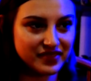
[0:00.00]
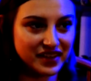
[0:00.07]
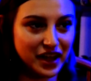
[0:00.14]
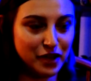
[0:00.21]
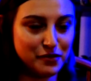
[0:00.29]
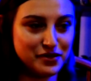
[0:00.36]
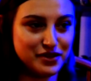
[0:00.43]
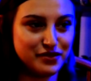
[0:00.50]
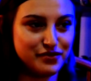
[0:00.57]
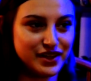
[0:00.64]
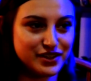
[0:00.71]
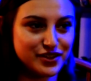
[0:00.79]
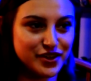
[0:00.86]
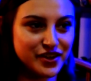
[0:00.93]
I mean, it
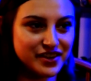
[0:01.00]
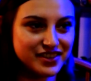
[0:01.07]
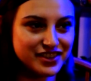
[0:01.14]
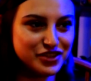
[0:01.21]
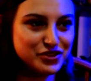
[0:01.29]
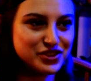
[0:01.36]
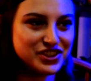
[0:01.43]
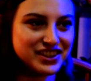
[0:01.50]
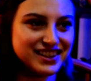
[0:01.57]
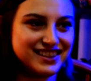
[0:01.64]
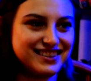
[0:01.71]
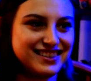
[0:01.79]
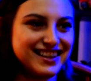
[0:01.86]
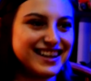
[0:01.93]
affects art
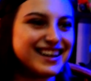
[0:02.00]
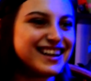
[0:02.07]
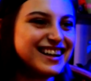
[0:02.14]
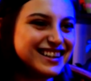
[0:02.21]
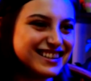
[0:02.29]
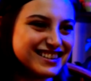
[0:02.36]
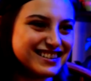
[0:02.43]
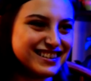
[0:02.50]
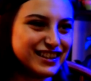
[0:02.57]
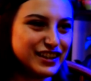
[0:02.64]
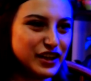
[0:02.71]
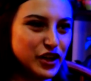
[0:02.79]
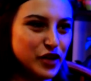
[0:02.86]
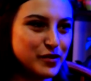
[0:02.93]
hugely. Like,
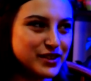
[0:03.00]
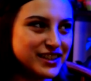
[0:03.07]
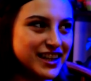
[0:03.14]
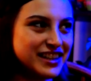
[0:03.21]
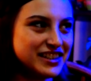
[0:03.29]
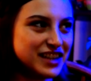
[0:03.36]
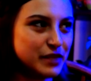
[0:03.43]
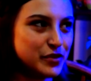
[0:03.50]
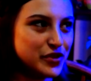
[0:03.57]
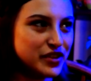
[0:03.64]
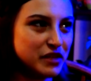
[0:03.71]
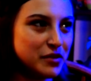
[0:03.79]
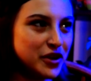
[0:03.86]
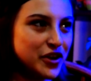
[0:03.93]
almost anytime you
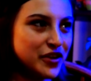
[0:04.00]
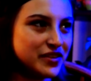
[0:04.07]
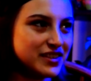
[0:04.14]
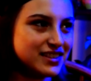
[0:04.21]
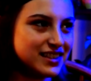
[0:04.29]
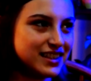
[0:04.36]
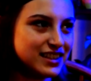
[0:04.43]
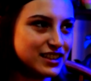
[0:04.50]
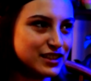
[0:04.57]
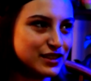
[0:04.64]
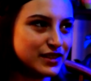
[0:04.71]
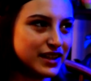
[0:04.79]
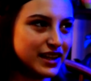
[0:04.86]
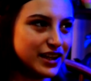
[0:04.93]
think about art these days,
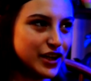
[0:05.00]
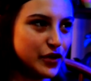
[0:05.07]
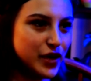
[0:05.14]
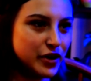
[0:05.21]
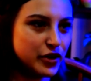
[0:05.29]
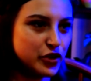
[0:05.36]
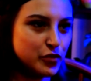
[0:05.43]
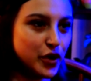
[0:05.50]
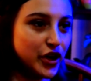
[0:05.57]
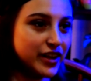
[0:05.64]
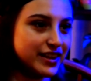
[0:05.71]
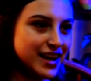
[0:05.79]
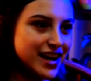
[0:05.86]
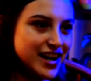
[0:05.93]
it's like, oh, how can you
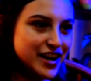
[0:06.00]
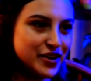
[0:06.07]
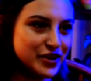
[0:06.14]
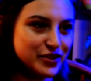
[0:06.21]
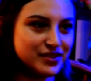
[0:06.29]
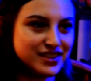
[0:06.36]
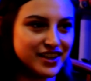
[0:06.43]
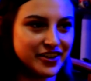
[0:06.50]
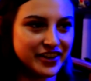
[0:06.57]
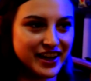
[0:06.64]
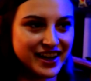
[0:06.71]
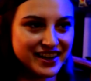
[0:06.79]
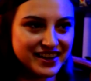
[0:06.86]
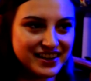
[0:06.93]
market that? How can you sell
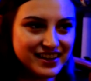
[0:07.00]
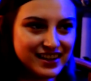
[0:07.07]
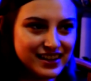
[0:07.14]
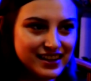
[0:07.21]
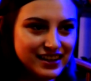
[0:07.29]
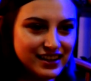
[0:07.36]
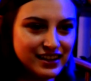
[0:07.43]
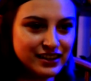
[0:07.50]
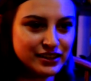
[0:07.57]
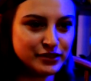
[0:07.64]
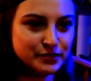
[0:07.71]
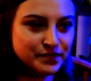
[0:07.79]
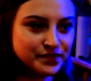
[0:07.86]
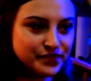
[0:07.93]
that?
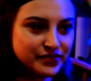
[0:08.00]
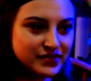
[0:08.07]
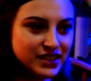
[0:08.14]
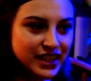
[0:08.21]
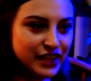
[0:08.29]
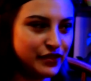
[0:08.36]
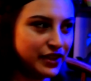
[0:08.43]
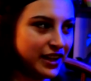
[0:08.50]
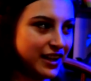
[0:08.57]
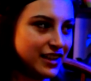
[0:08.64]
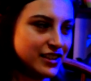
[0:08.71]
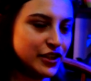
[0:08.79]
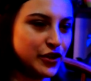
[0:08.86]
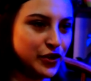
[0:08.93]
And even like I
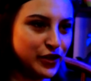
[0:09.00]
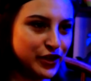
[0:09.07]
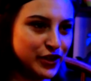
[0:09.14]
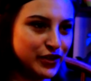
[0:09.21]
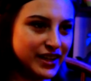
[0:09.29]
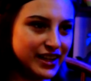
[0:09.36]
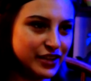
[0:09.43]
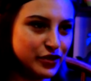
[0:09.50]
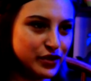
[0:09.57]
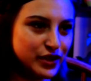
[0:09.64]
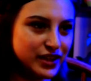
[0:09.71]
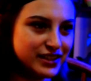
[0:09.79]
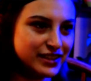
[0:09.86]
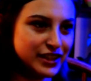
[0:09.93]
said earlier, like you could
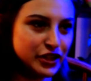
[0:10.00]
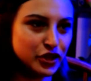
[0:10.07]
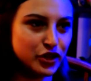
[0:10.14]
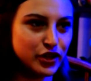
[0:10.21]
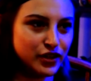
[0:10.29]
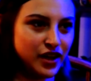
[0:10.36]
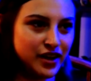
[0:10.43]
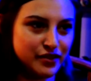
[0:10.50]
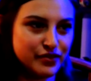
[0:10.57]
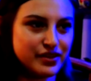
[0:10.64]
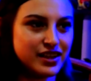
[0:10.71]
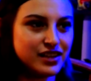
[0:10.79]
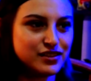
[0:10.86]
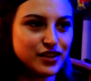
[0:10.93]
consider a lot of
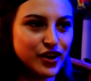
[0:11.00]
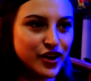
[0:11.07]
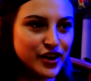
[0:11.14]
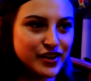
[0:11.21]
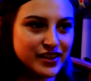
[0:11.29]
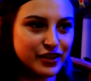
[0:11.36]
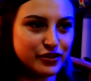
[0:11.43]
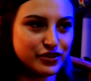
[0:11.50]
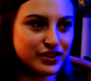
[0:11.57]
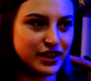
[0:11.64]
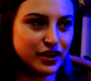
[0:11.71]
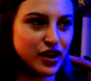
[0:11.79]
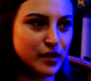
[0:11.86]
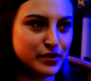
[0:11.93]
things art that are just
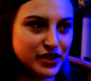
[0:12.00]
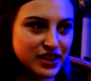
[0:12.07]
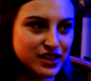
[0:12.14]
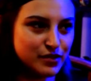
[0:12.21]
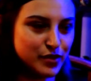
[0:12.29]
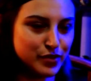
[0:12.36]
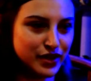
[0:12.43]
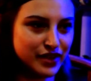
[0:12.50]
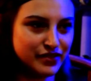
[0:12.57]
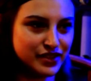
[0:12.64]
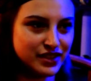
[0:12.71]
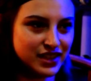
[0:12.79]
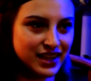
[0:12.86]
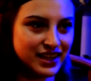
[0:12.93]
like objects that people have
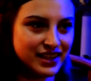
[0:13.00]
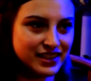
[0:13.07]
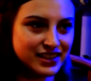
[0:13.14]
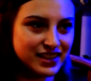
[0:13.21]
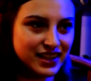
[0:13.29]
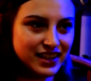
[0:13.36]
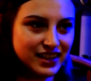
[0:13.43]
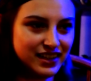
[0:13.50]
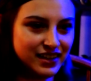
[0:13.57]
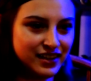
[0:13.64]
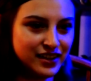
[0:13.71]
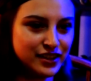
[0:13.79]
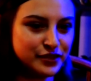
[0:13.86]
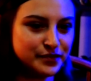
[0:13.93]
designed.
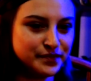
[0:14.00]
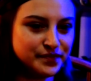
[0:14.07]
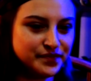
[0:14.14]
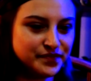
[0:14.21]
And